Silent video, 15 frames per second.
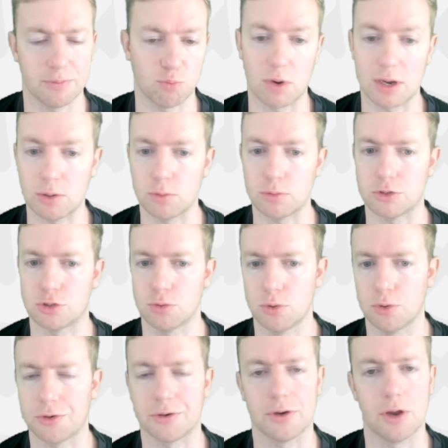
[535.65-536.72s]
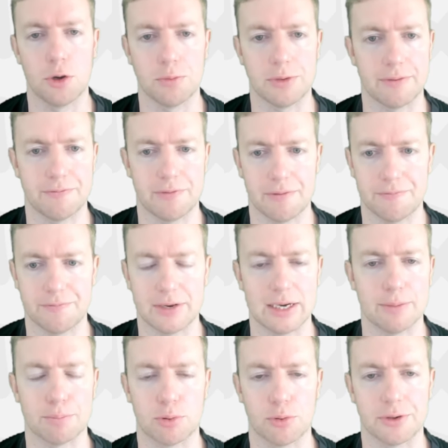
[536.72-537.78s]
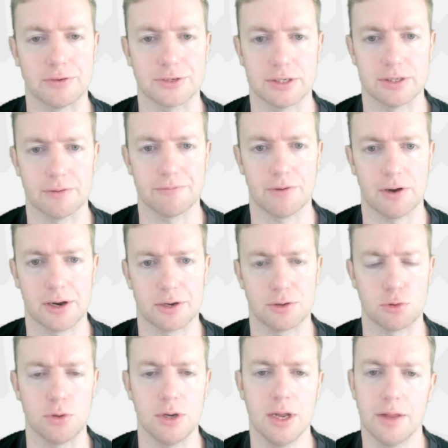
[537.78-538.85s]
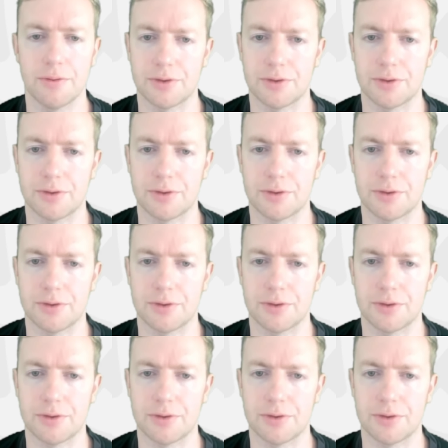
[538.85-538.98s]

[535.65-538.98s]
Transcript: Will Jordan, only 15 points in the final.